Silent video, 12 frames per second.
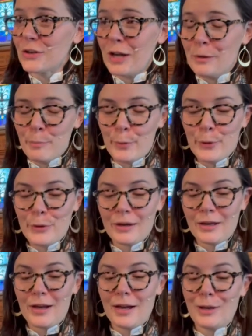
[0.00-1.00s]
and
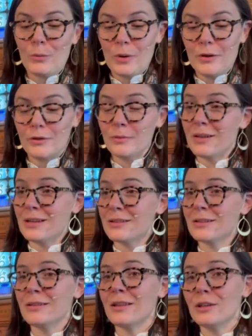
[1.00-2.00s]
Mordecai welcome
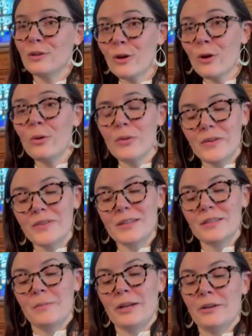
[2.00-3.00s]
it. They know that
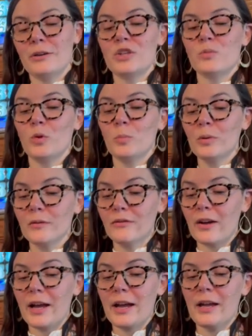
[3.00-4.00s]
this marriage will
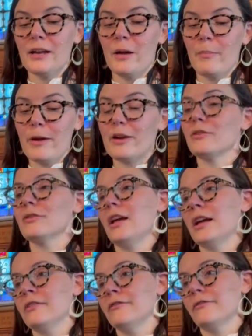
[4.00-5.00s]
provide a better
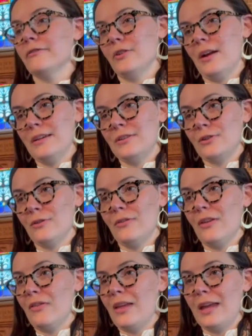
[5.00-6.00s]
life for Esther
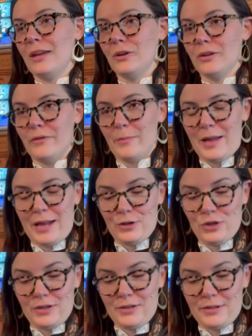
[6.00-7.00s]
than they could have
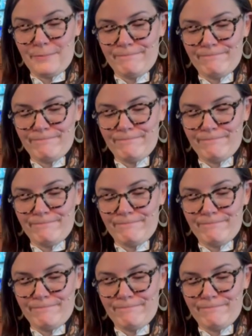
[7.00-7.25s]
imagined.